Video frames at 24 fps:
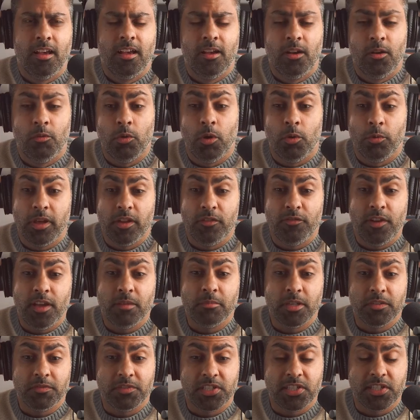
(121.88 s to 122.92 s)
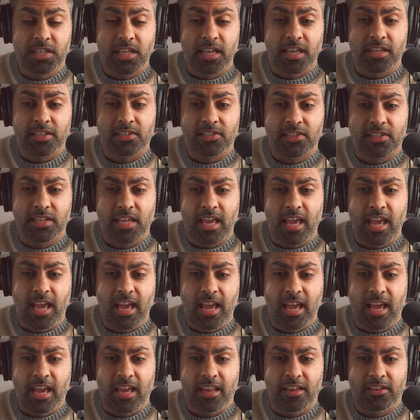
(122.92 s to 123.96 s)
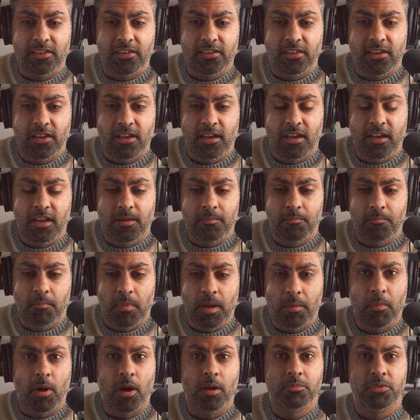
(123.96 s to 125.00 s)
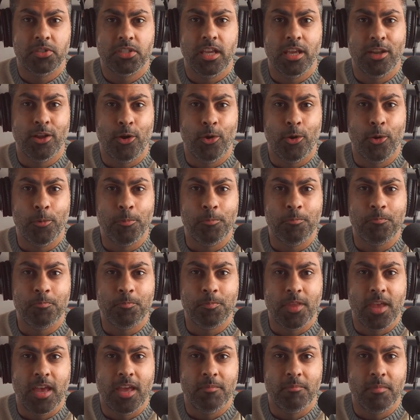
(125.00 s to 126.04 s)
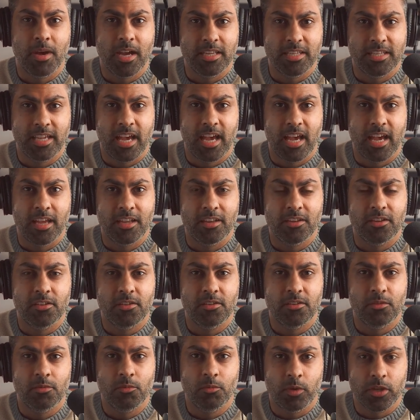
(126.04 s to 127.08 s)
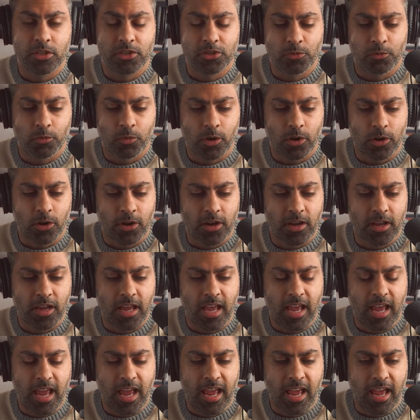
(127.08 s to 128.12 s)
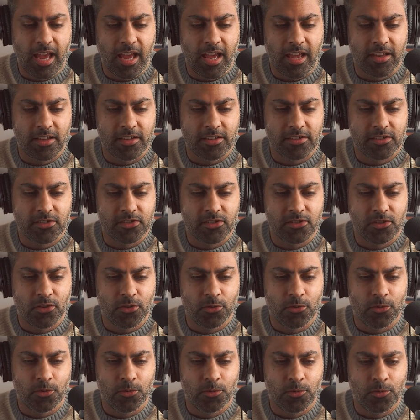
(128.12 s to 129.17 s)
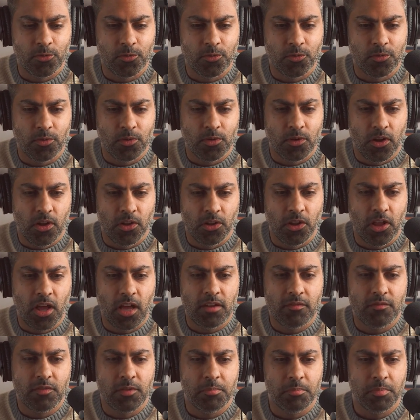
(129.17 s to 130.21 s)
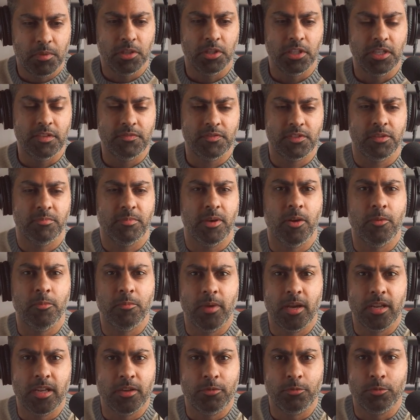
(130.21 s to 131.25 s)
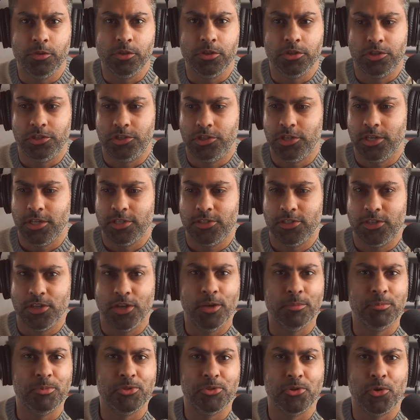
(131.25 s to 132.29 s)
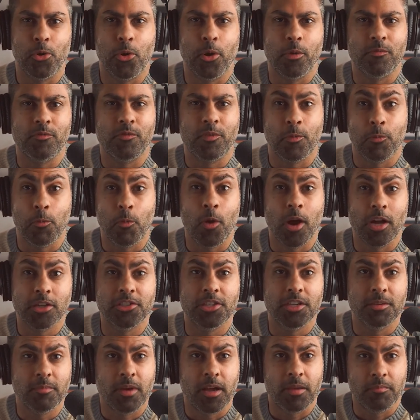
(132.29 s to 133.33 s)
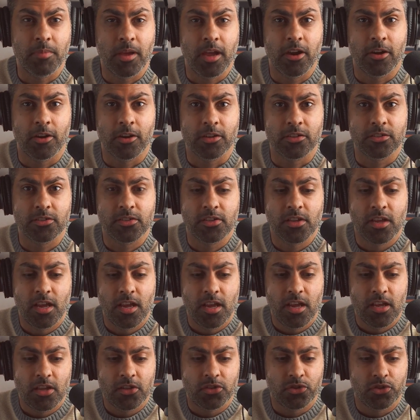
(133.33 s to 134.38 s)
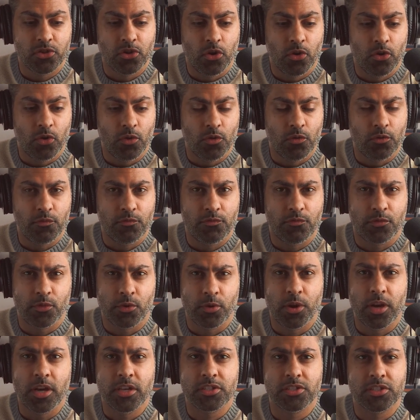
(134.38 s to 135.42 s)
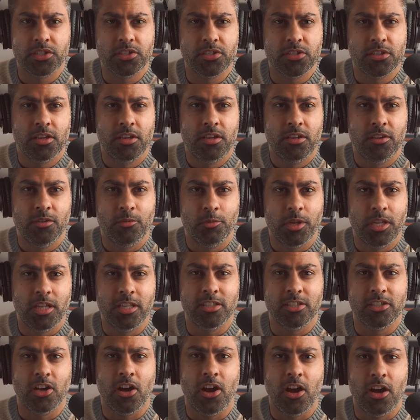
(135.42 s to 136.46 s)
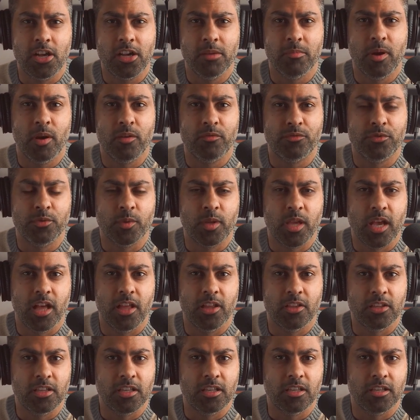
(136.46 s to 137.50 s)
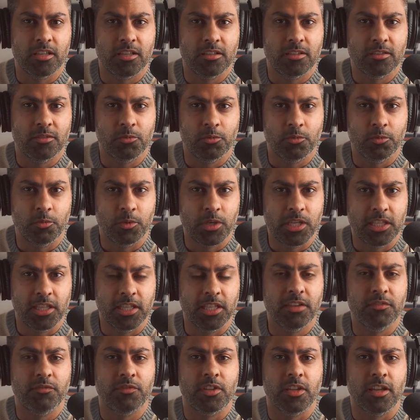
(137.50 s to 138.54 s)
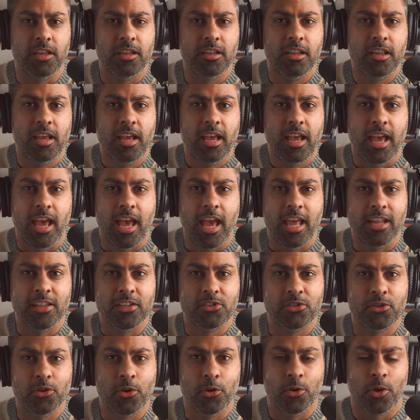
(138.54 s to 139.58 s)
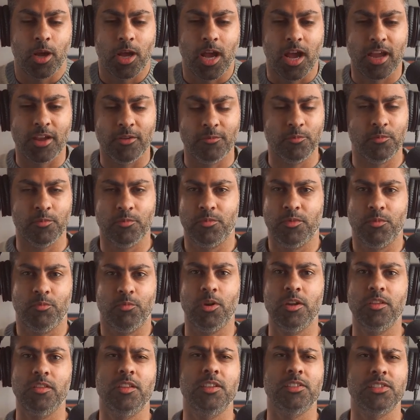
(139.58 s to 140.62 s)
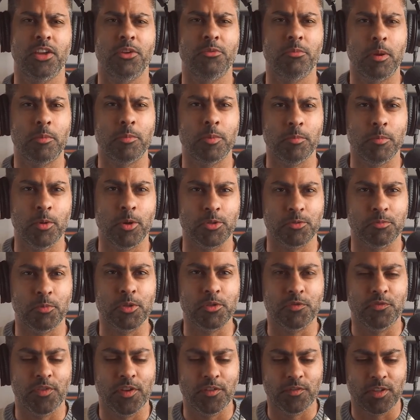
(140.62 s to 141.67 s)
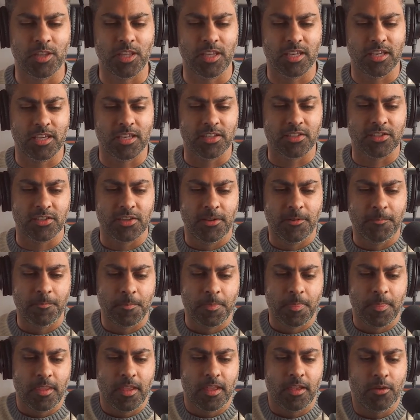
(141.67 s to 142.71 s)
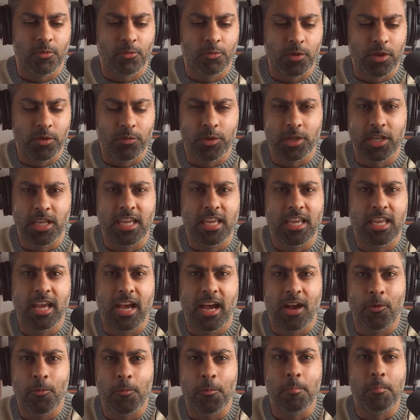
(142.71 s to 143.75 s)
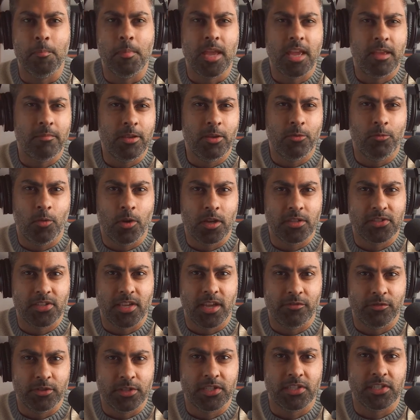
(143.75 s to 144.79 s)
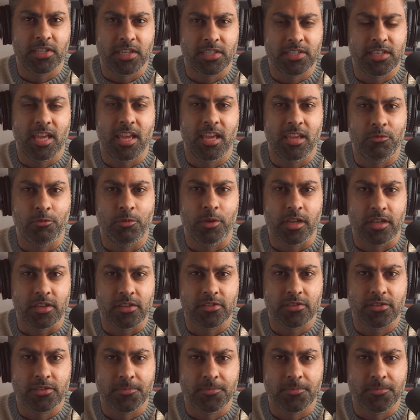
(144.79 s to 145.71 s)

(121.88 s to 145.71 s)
Well, we had a family of six, and um, my mom stayed home, and my dad went to work. And so a lot of the beliefs about money were just absorbed from watching my parents. So for us, we didn't talk about frugality, we lived it. And so I one of the things I remember most, most vividly is we would eat out maybe once every 6 to 8 weeks.